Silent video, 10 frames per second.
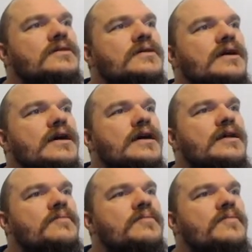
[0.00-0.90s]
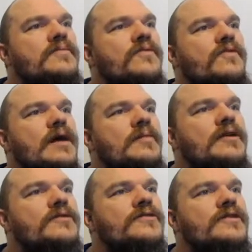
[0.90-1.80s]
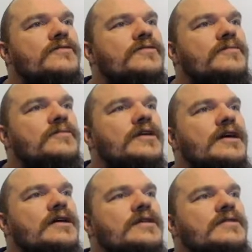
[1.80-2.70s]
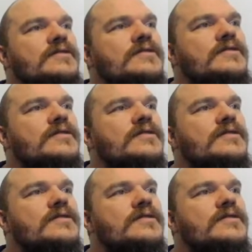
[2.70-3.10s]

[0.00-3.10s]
And grab ourselves some science.